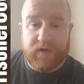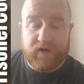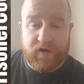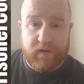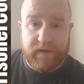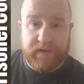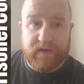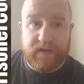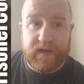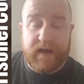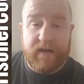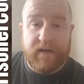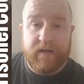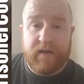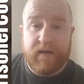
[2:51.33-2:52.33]
as
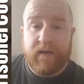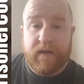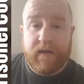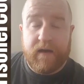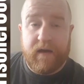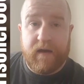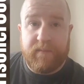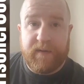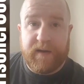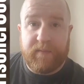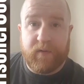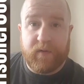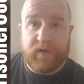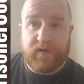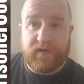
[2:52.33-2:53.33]
currency.
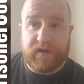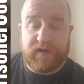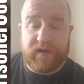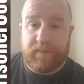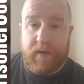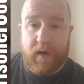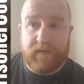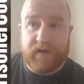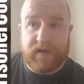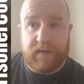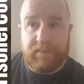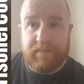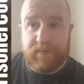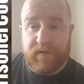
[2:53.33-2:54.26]
People use it to obviously